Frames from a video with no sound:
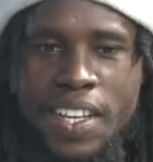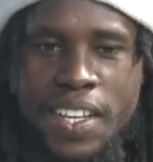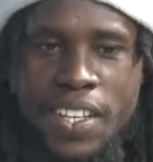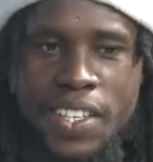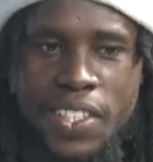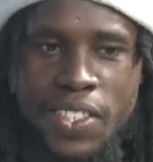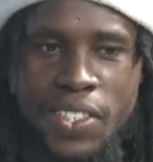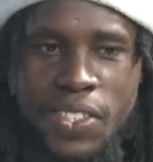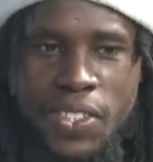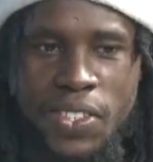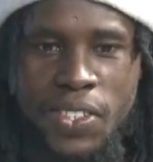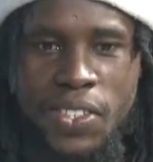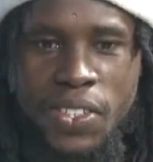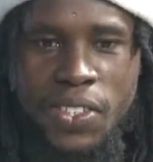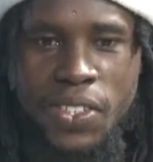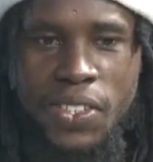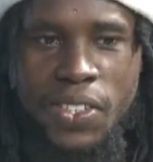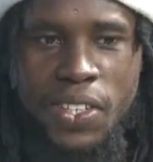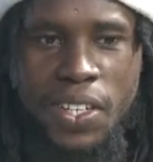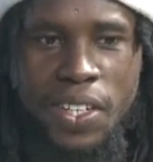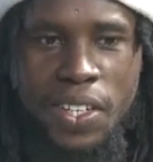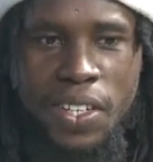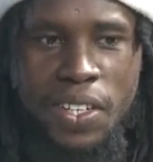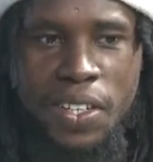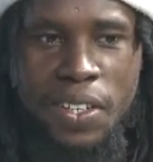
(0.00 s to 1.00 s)

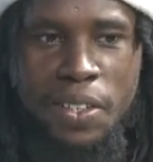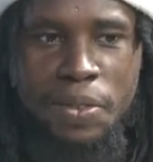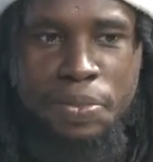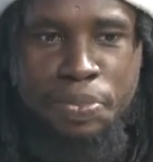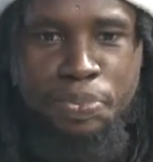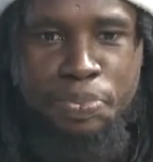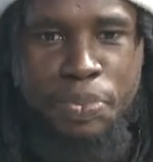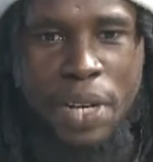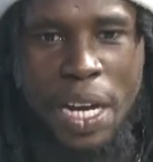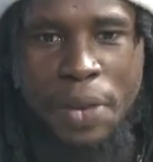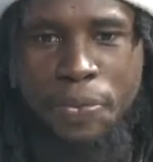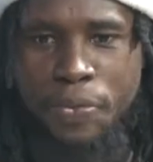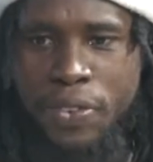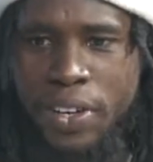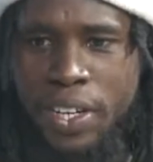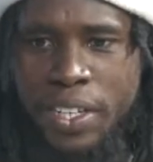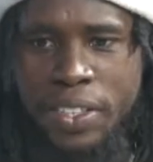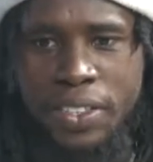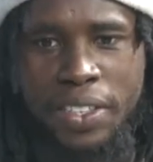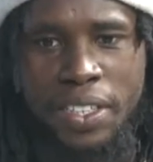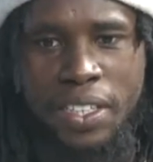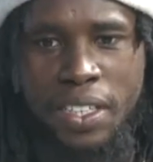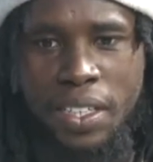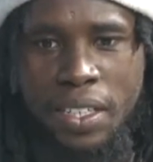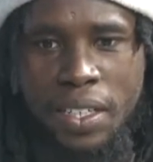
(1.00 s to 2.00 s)
So my
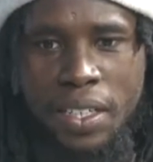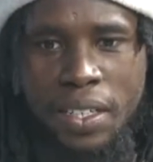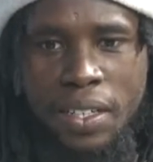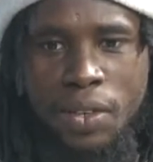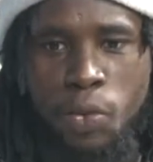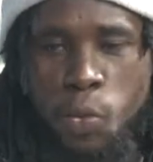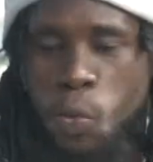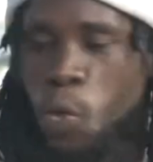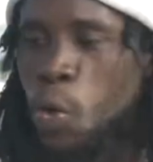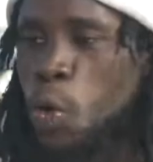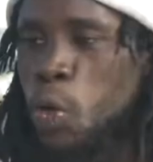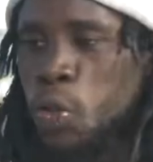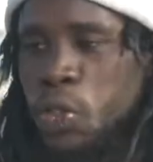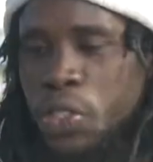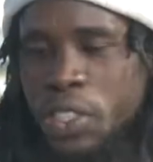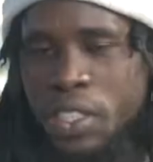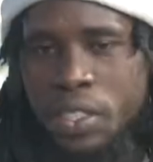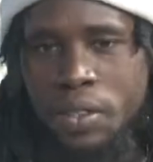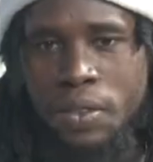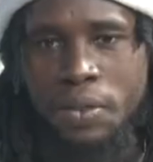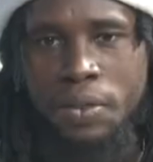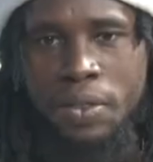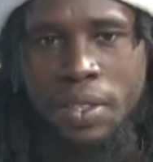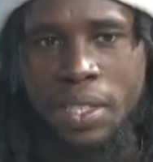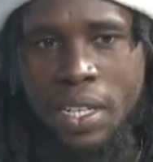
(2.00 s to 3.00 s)
friend
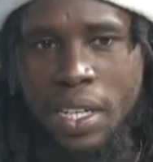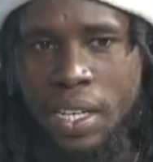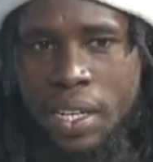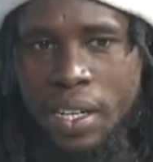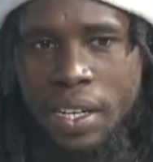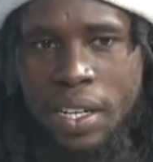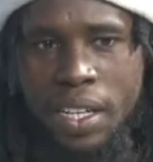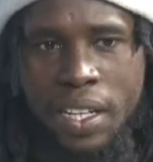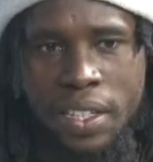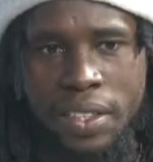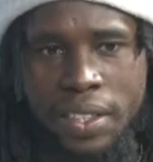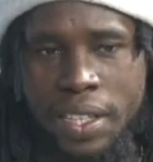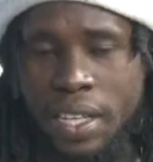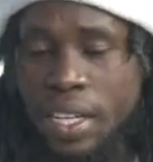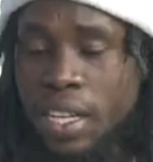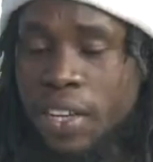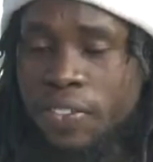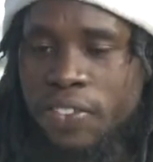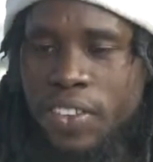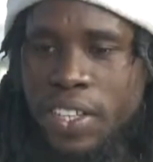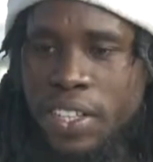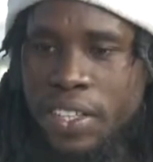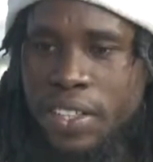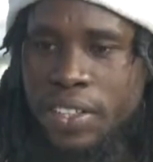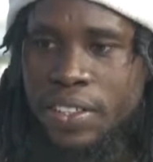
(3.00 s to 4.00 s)
they live
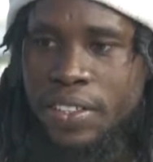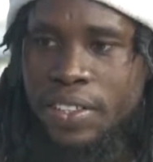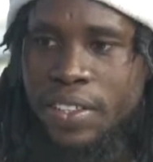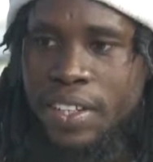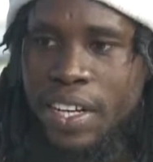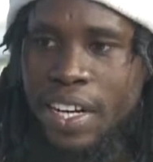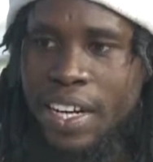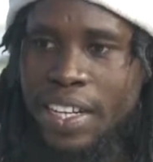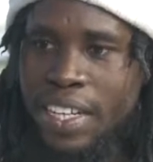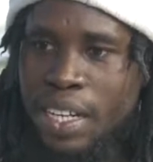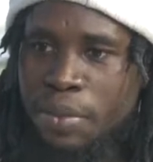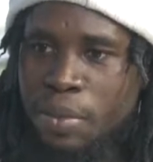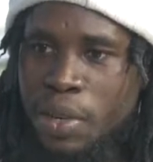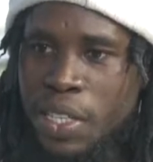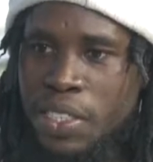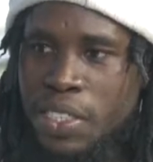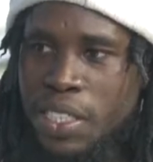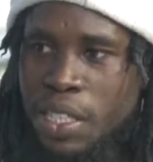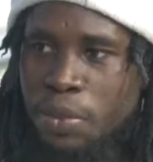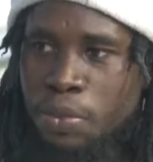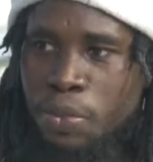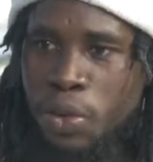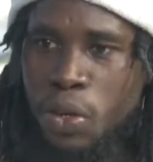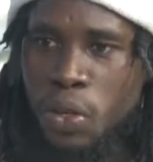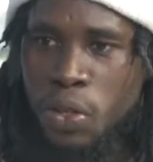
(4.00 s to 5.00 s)
in Adama State,
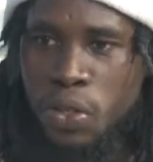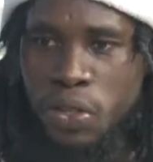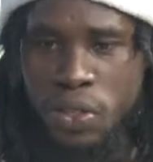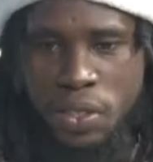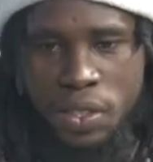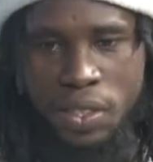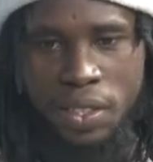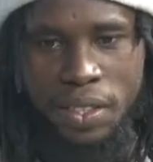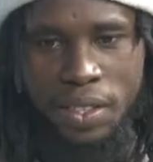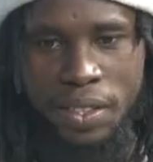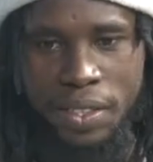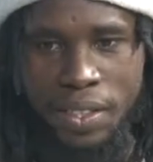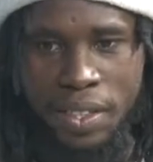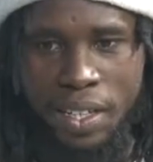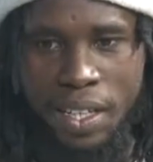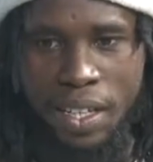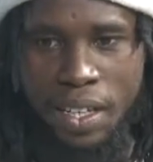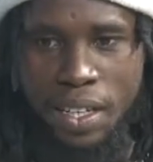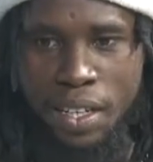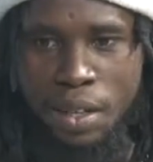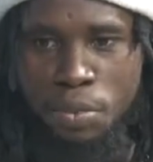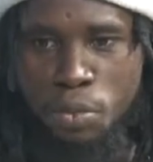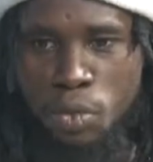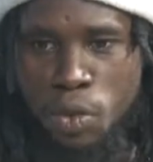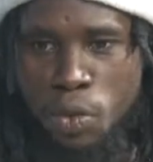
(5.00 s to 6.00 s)
but
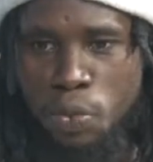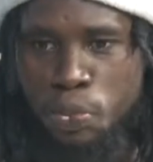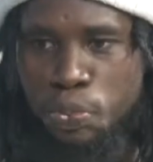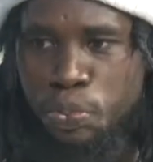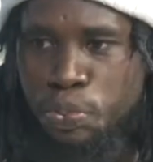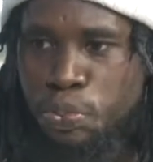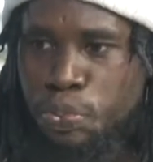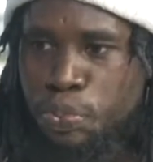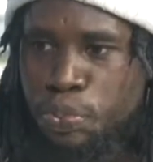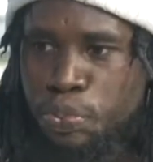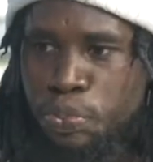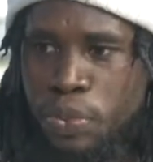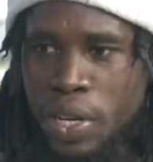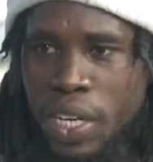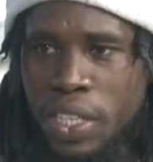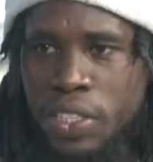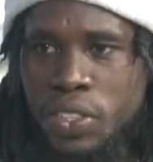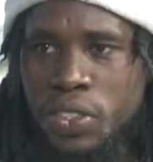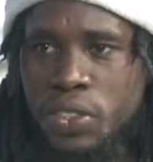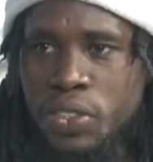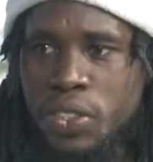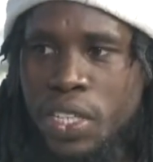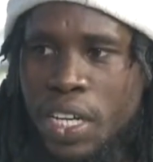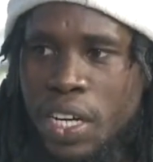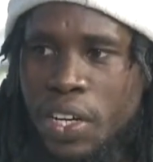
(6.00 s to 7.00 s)
moved back to
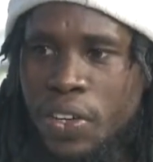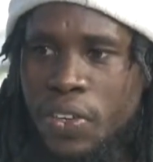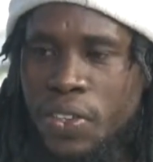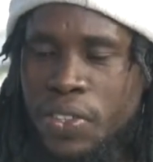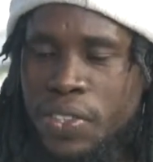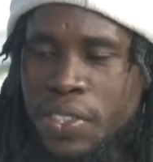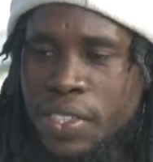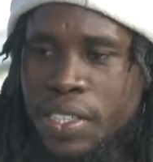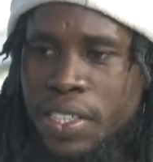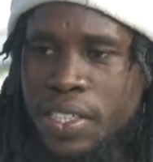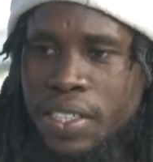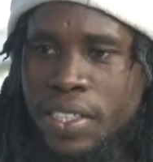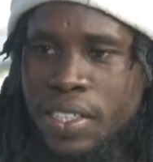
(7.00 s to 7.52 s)
Kano State.